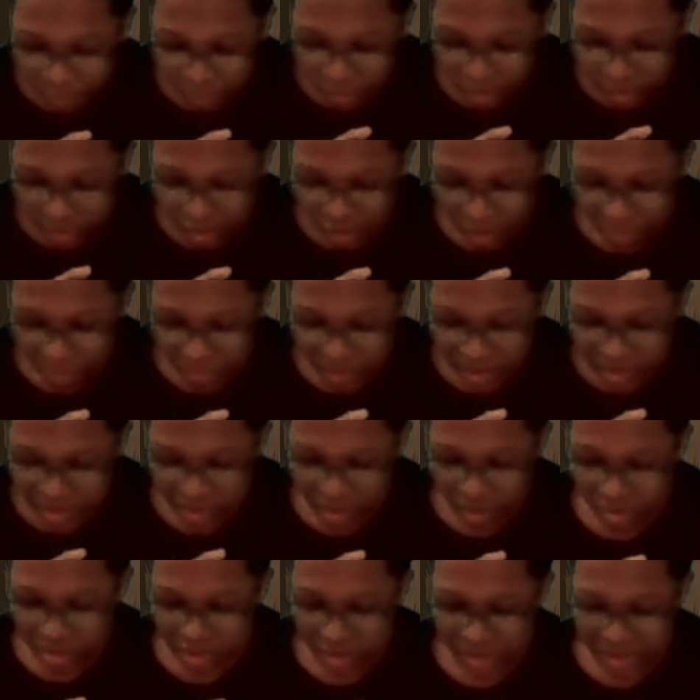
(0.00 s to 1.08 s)
But let me
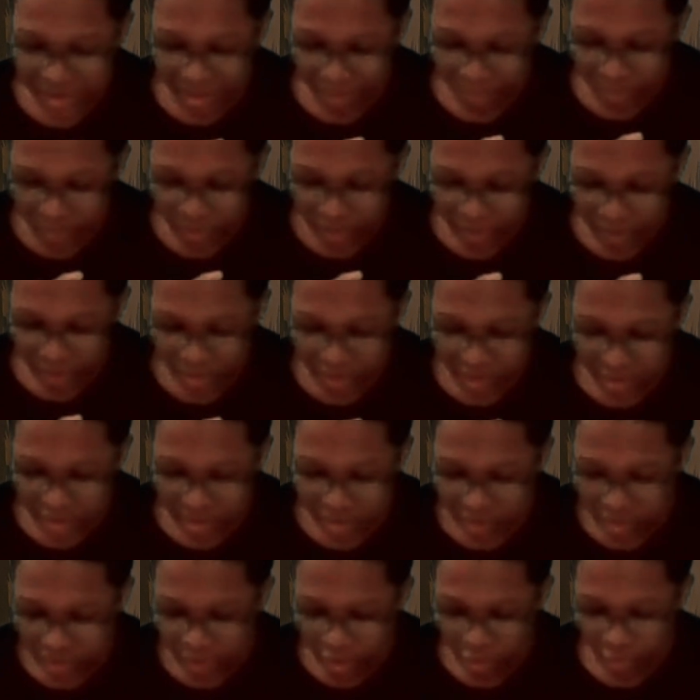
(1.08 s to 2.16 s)
tell you something,
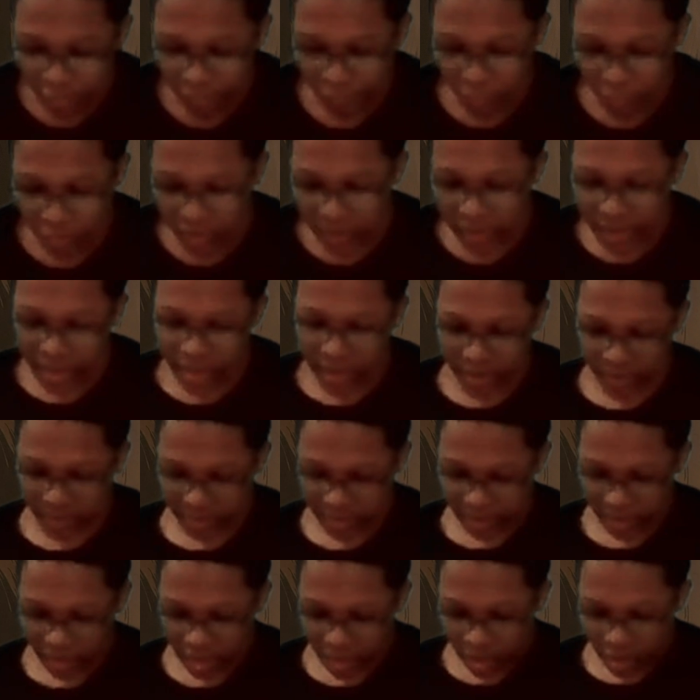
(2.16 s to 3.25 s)
and don't forget it.